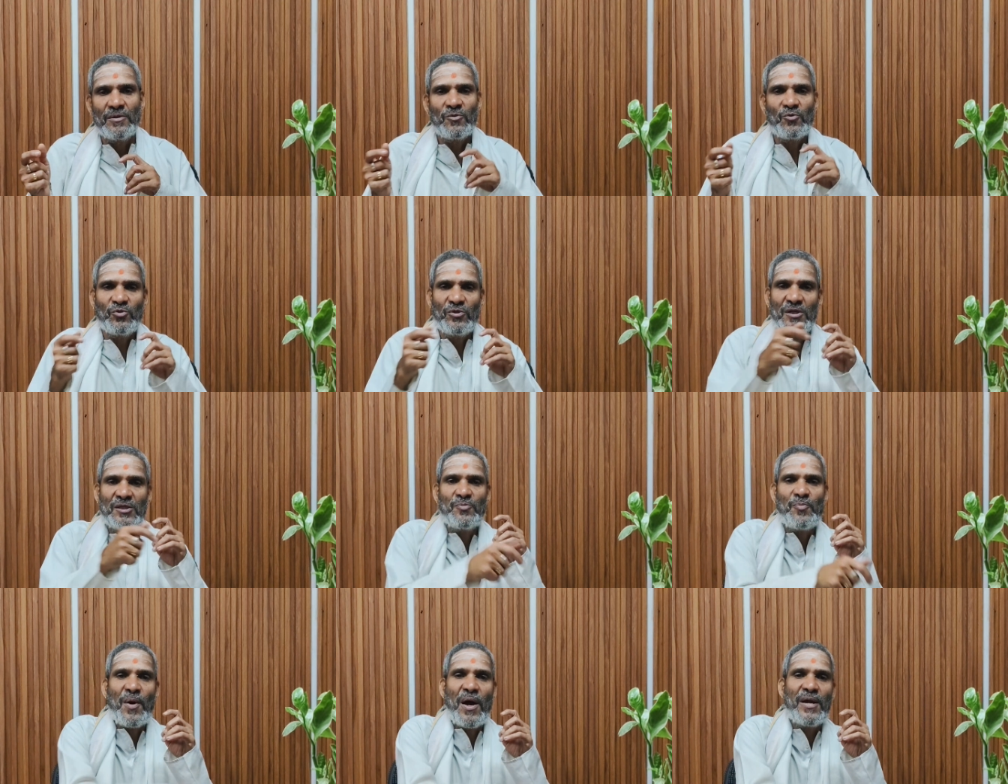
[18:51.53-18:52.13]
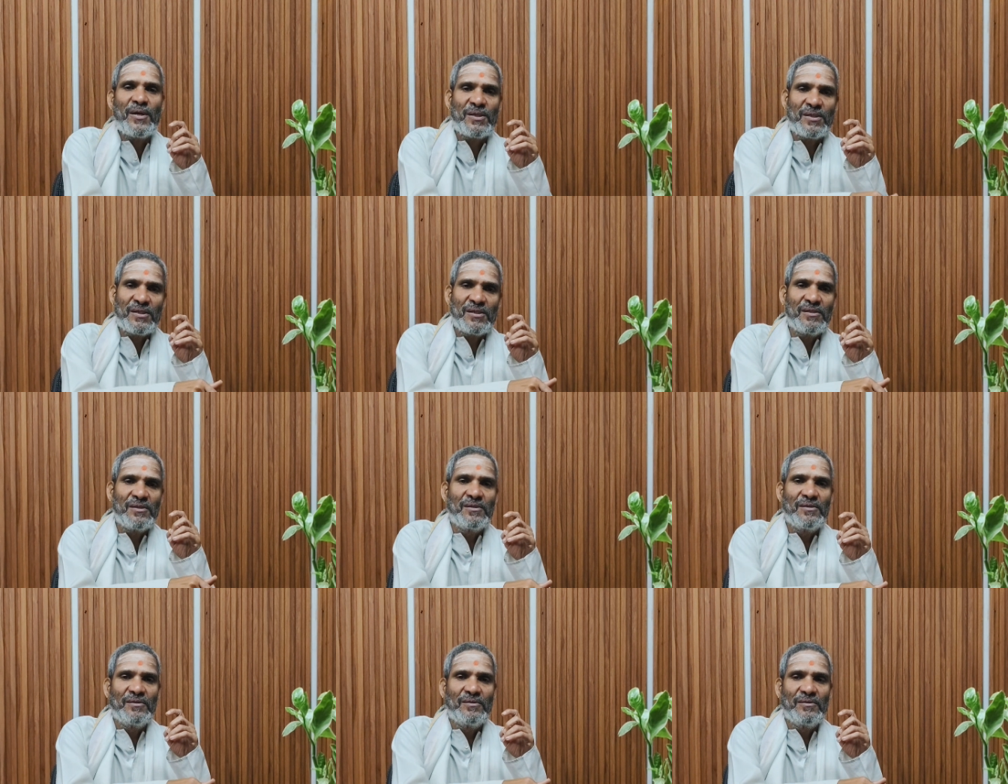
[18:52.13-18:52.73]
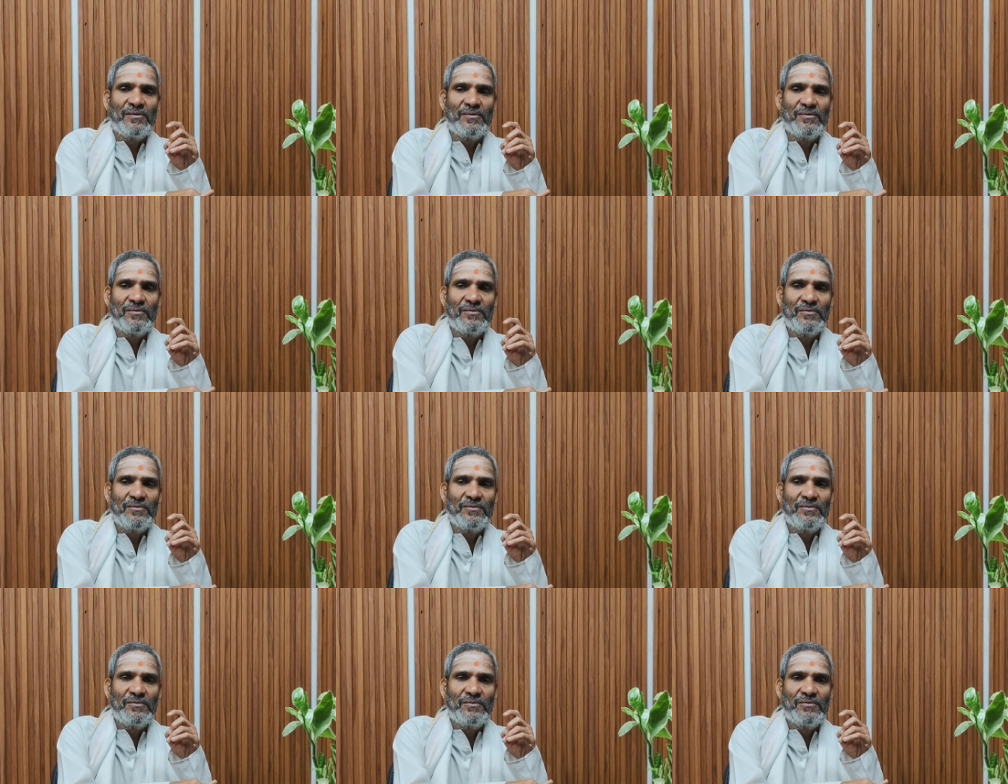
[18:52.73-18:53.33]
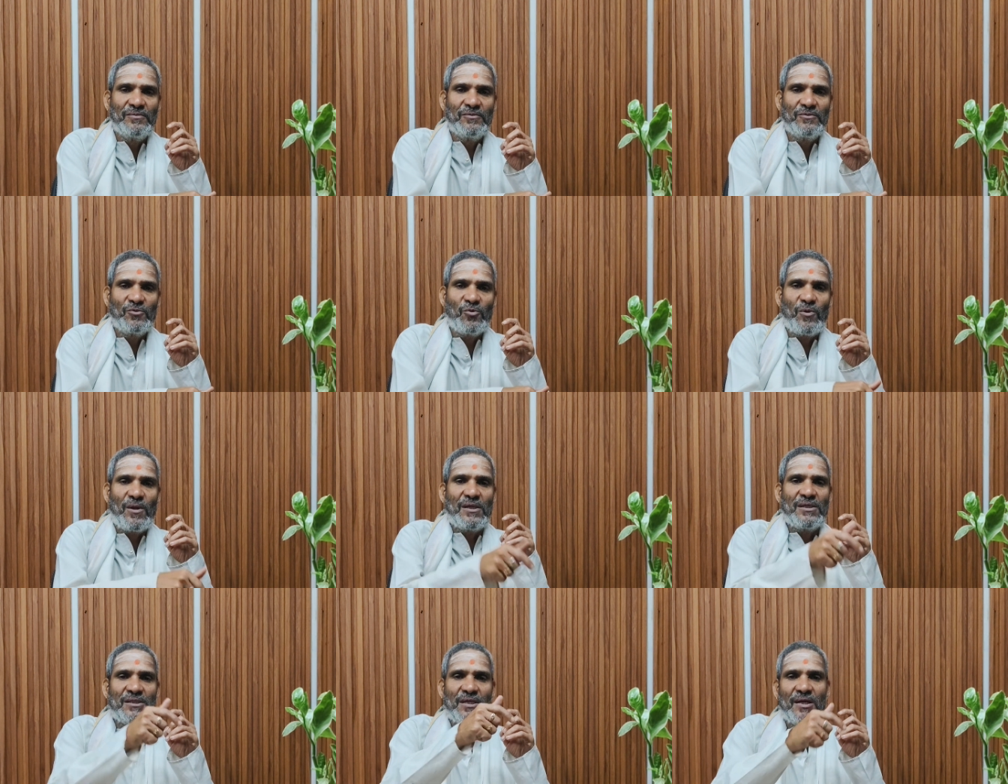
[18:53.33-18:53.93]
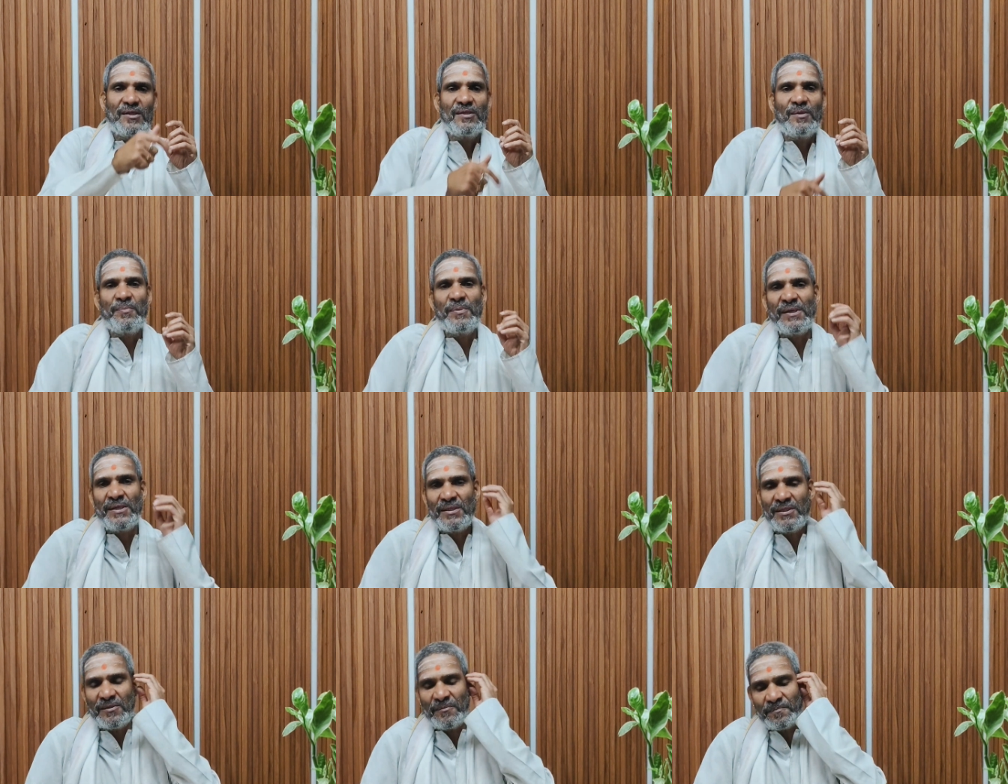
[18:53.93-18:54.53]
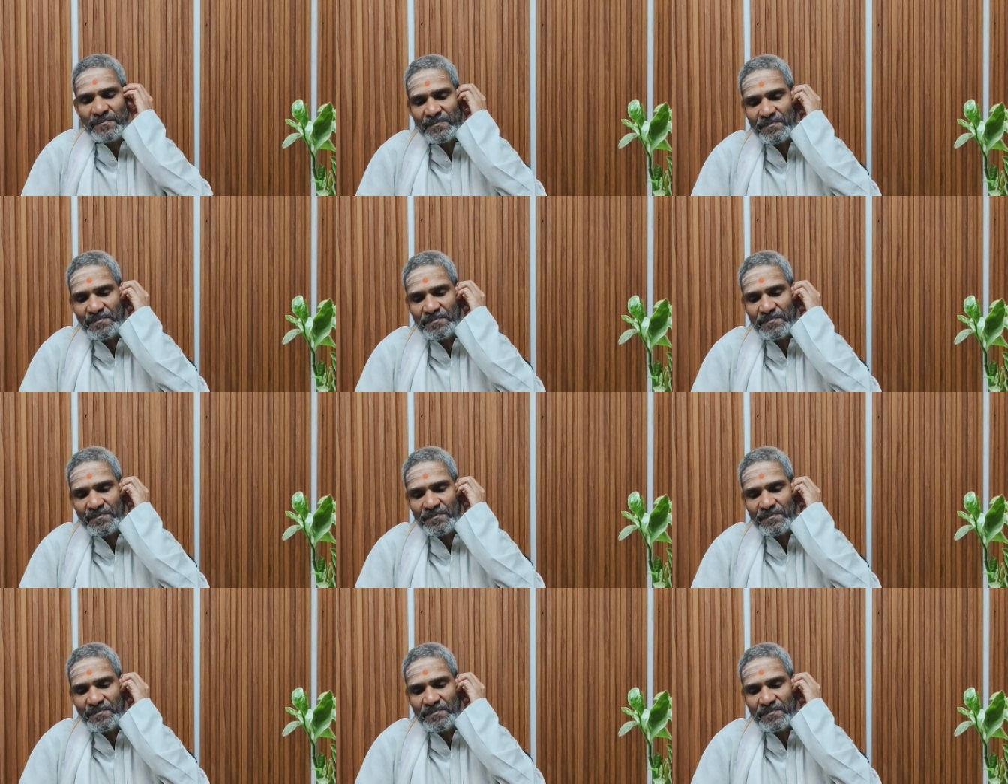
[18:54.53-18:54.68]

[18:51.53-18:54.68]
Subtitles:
to the spot to construct the bridge?